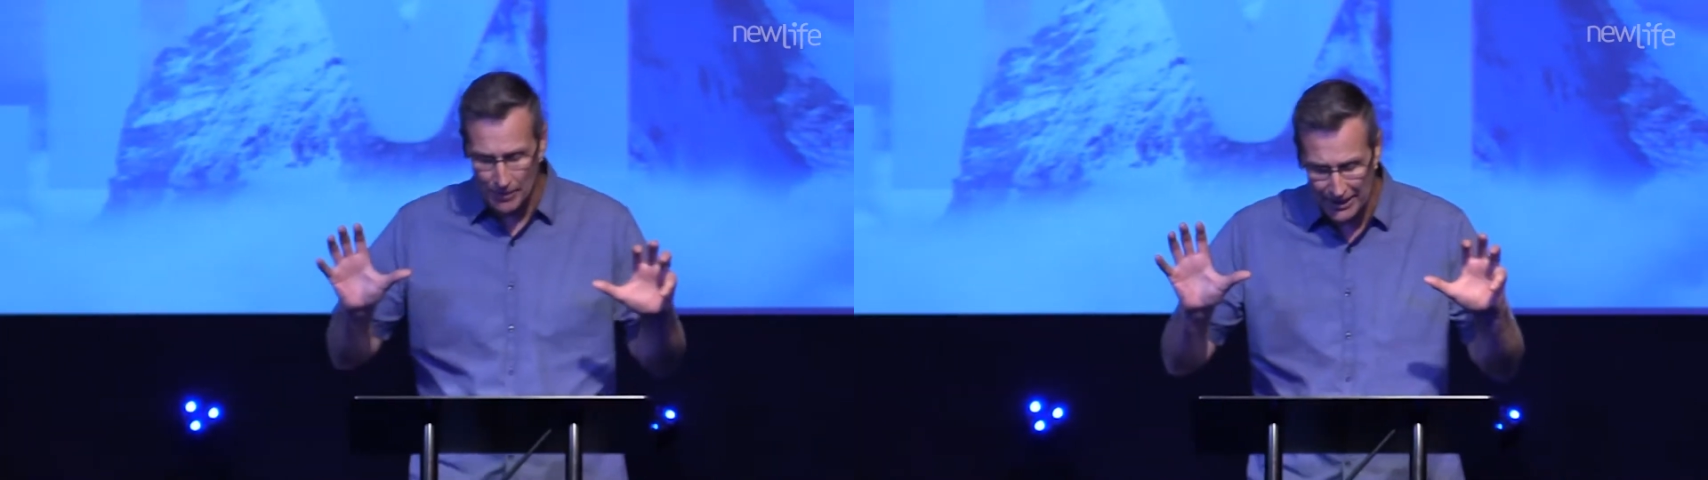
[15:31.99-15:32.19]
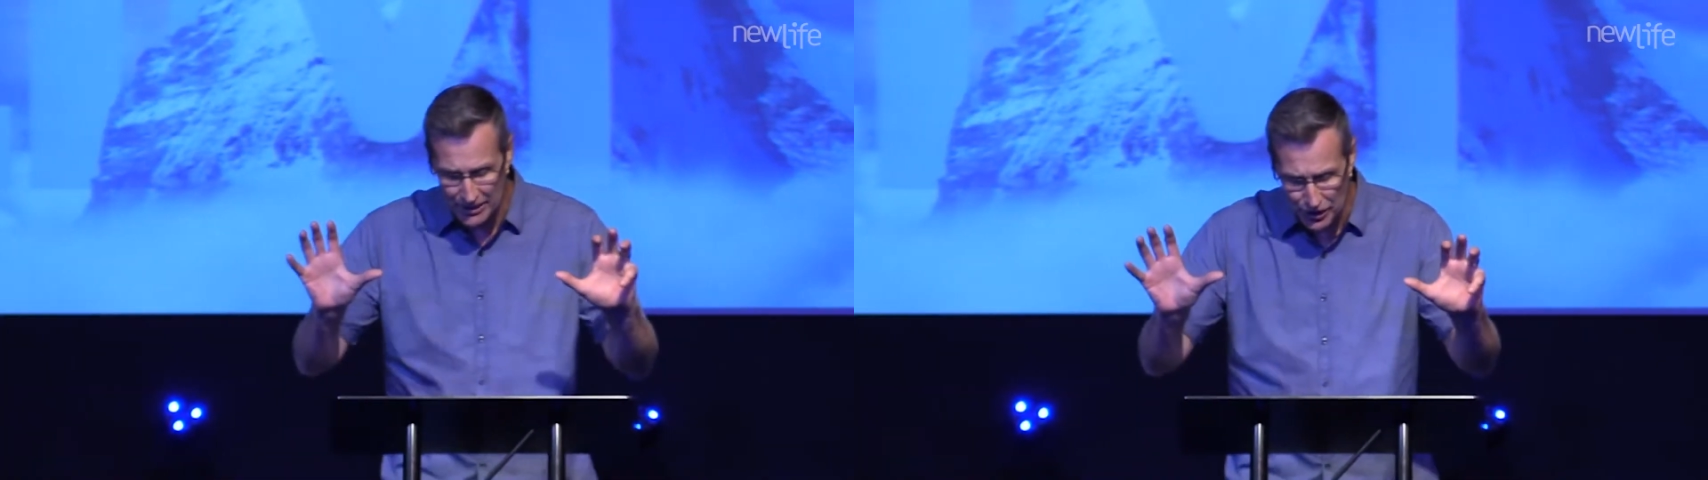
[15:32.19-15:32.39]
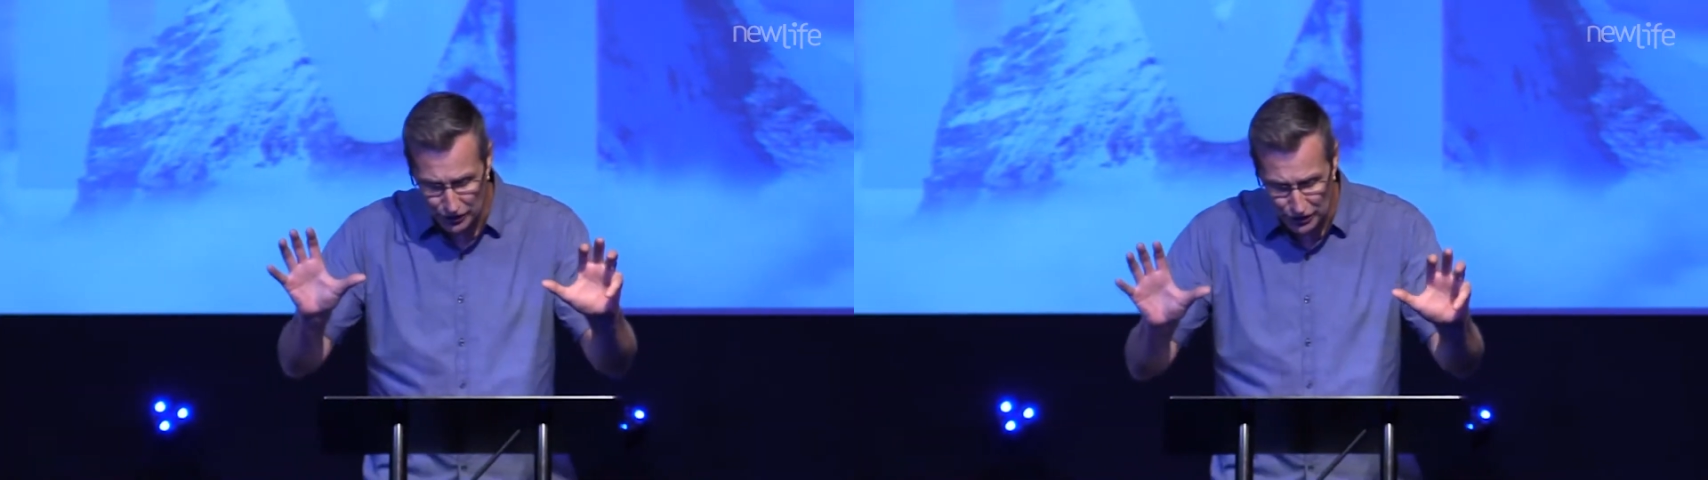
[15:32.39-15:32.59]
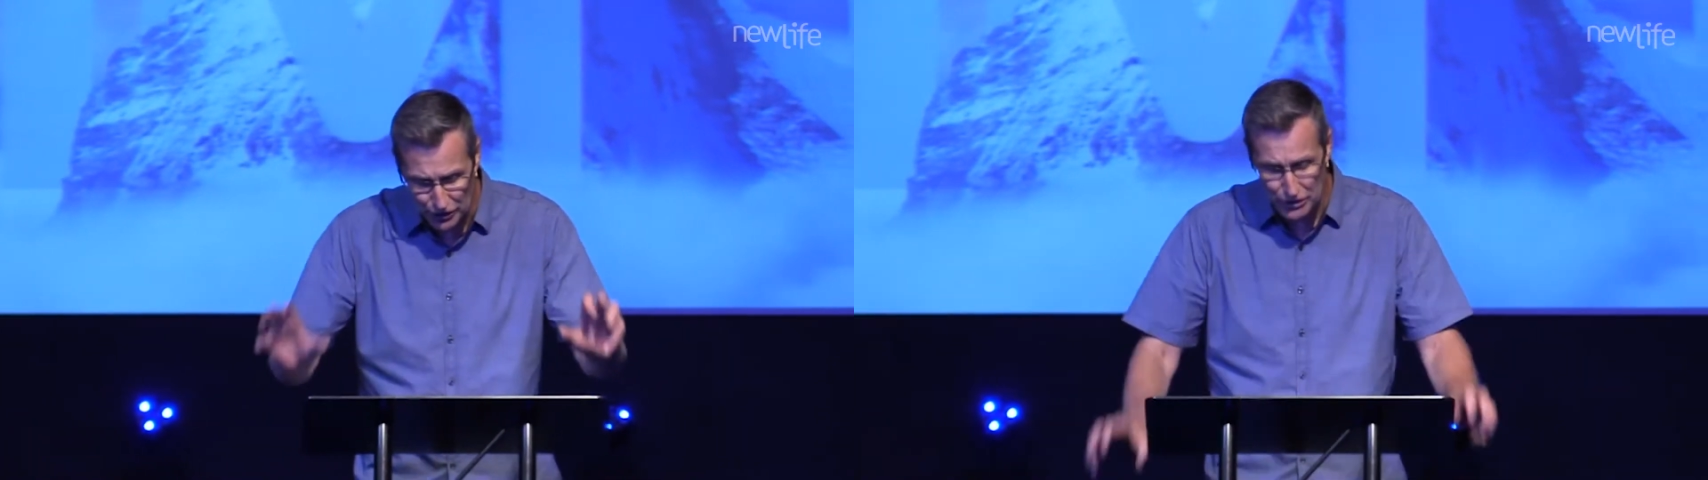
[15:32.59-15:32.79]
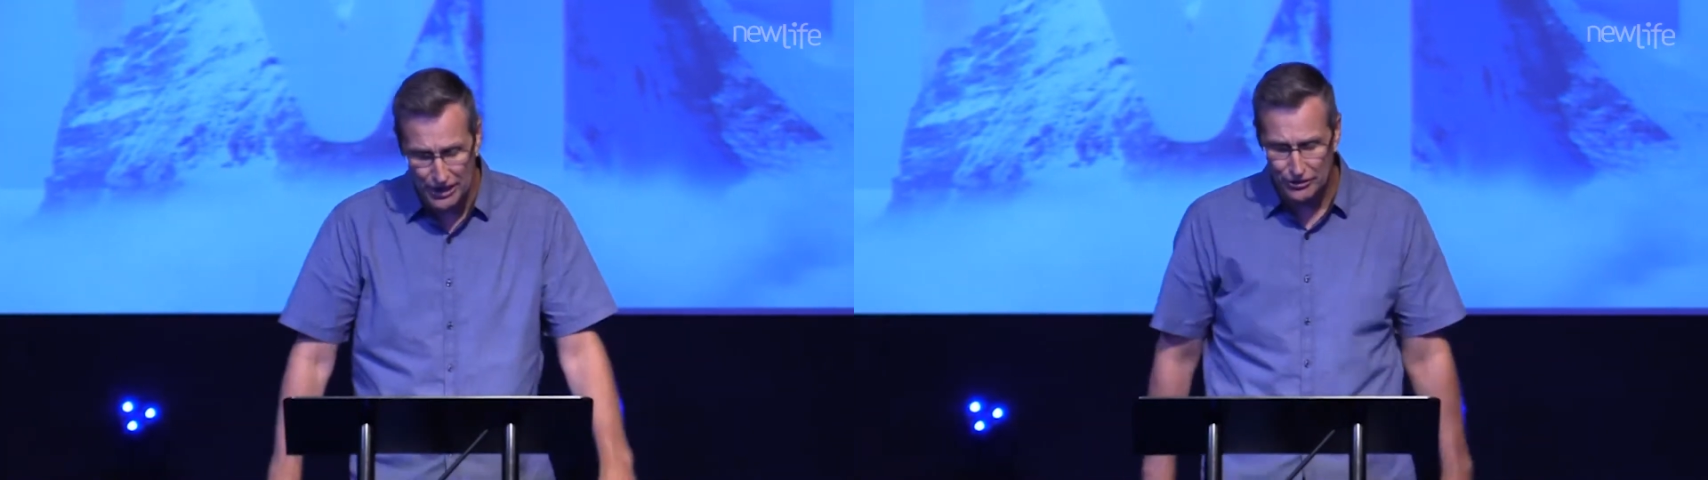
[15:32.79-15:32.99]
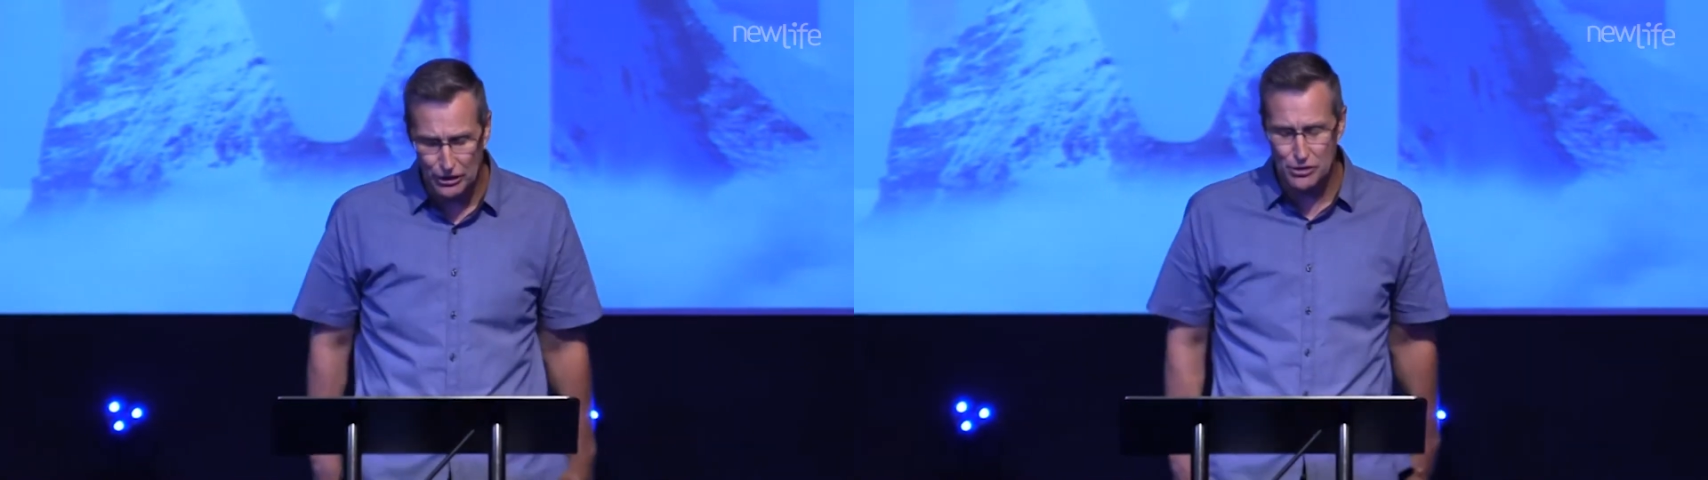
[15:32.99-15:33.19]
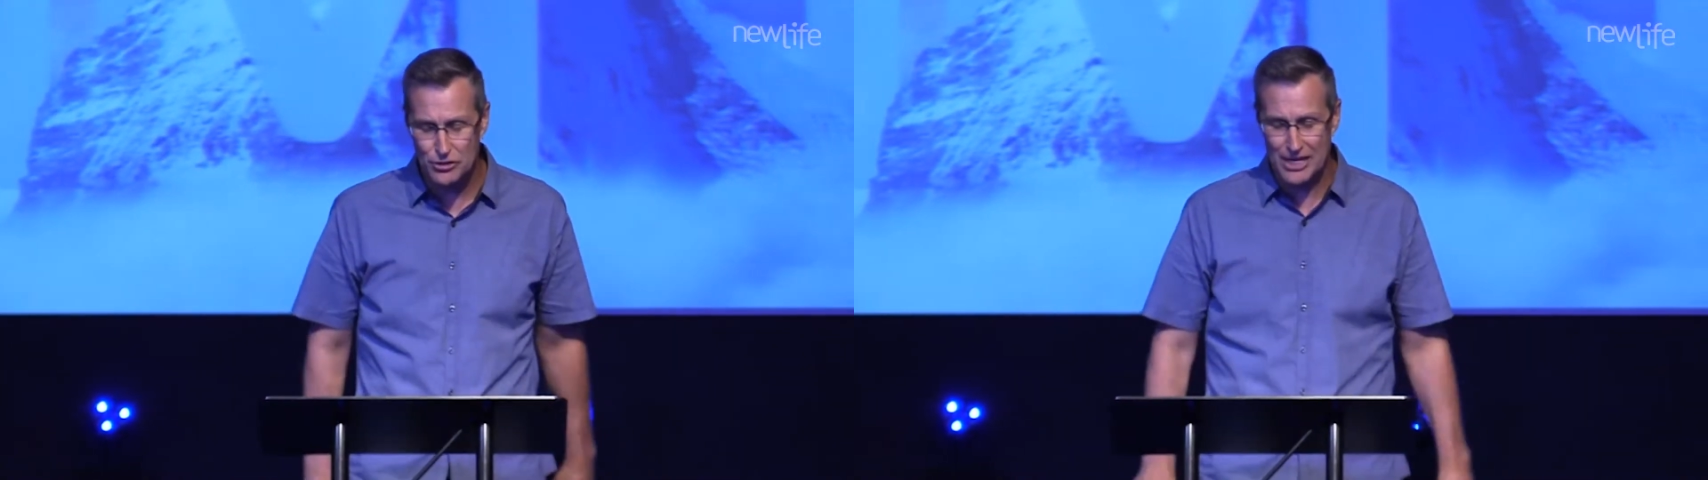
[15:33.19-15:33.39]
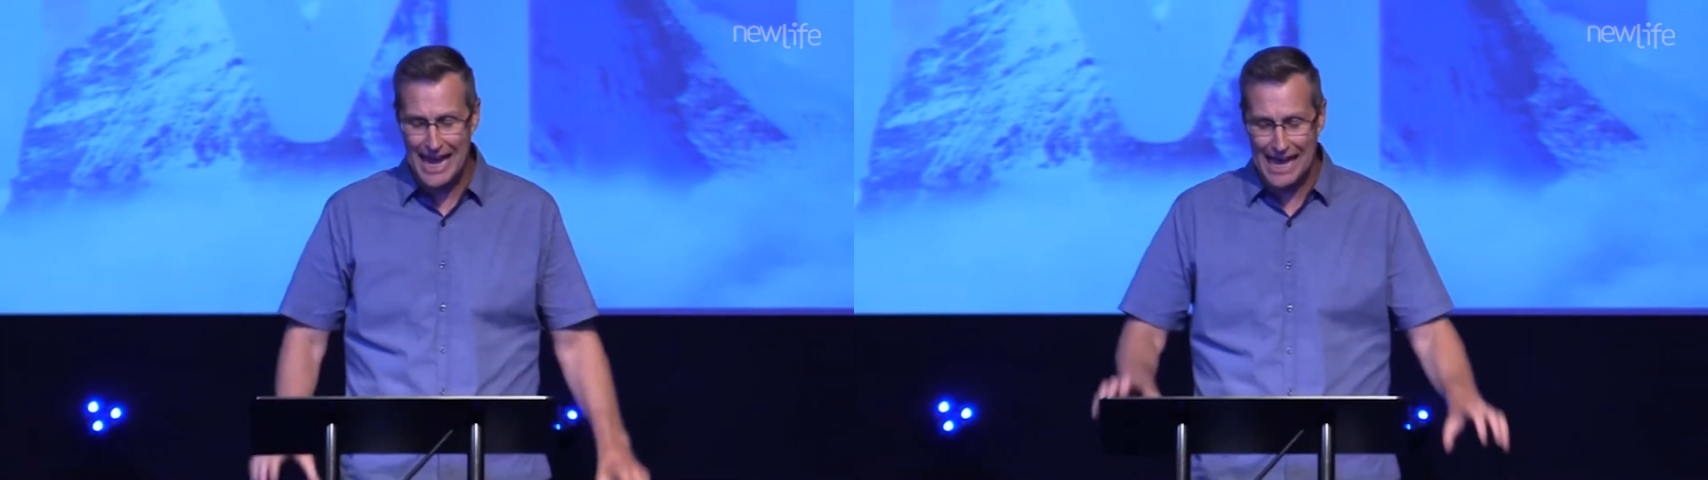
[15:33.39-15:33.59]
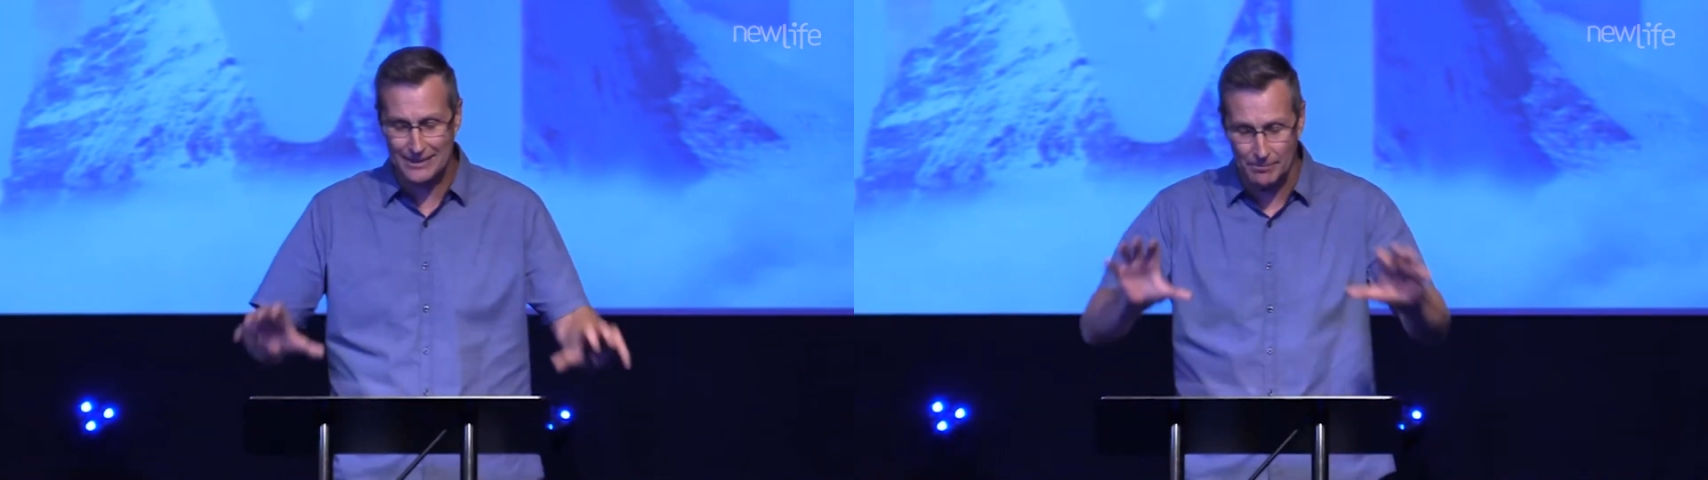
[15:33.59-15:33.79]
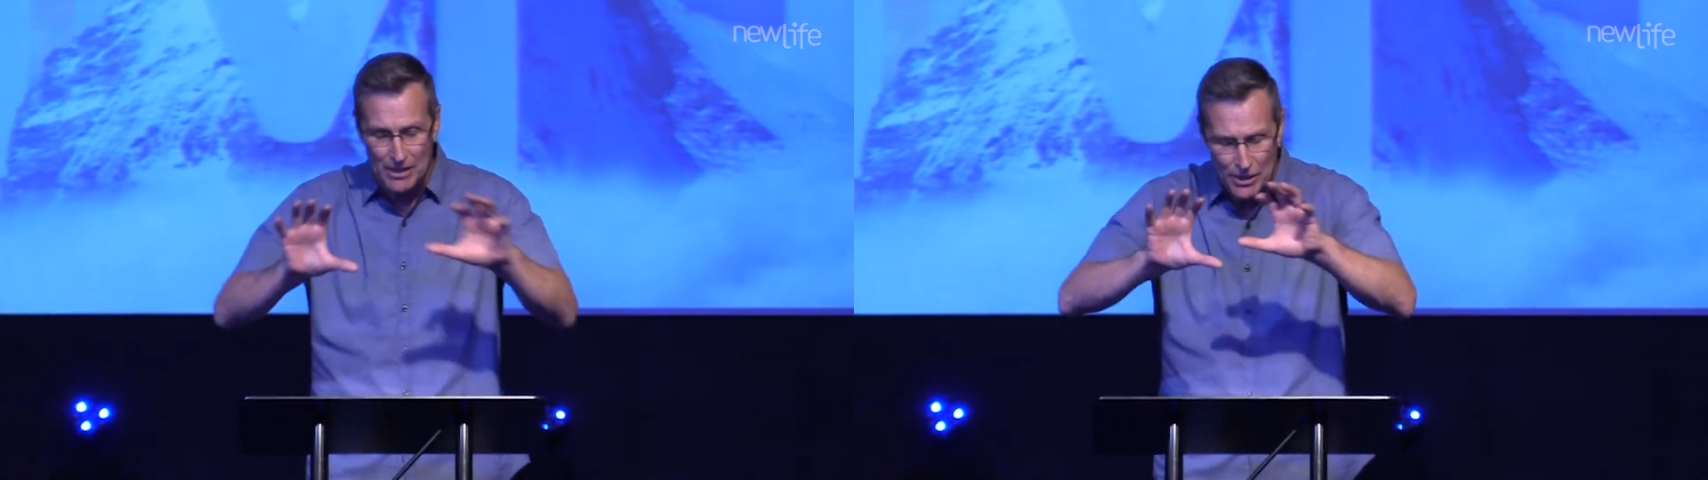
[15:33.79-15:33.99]
But in your th-
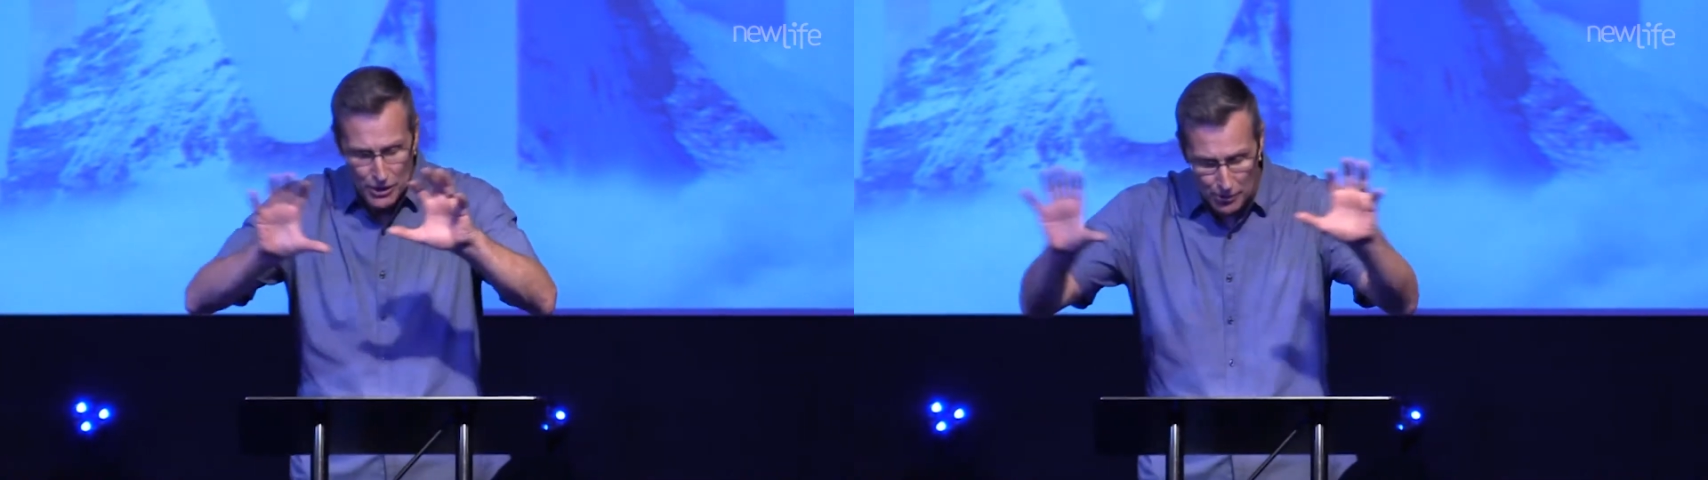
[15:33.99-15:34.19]
enthusiasm,